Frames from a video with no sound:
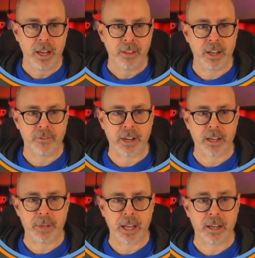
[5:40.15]
Then if I
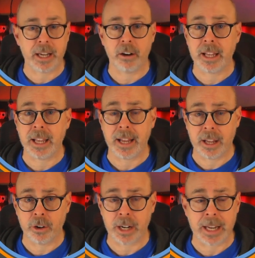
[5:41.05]
come down here and hit
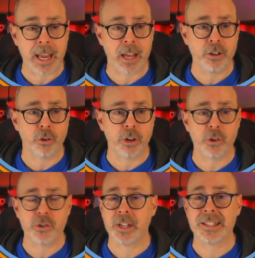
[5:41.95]
enter again, you'll
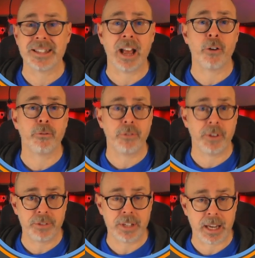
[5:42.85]
notice that it's now
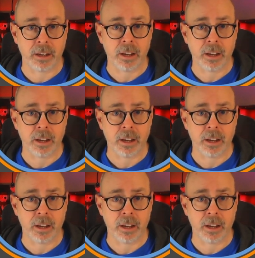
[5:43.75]
15.